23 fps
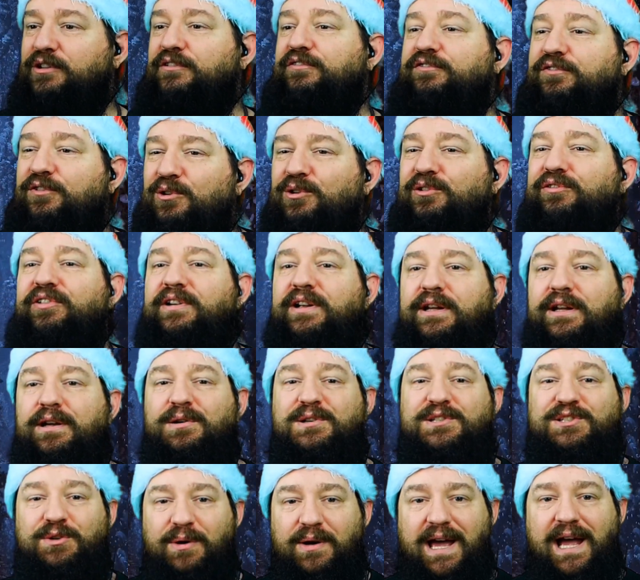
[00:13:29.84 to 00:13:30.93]
the full video,
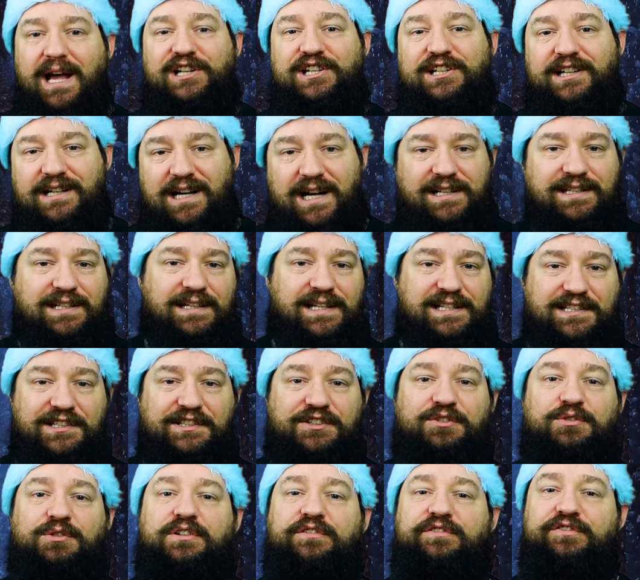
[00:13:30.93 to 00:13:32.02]
so I actually got to listen
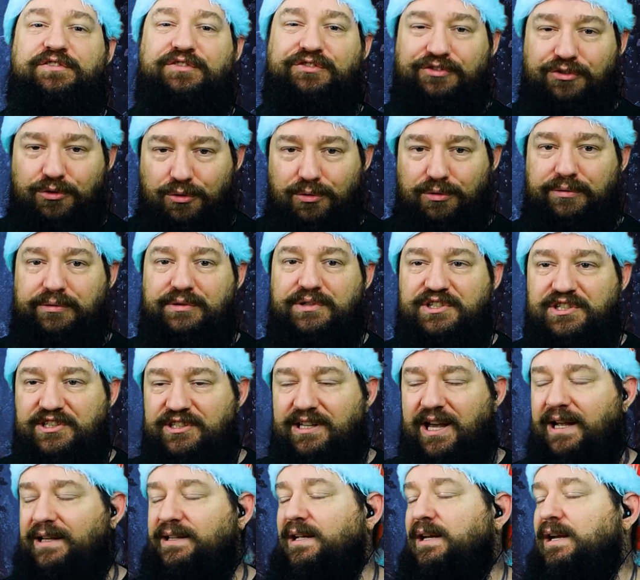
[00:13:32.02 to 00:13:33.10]
to the full
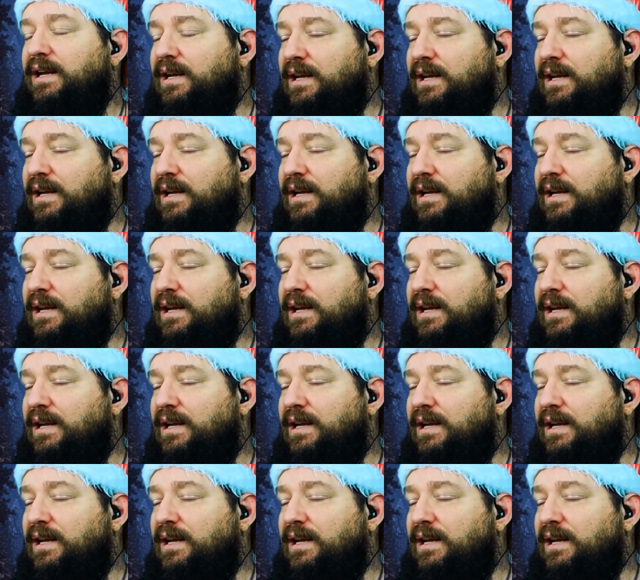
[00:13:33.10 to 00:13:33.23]
set.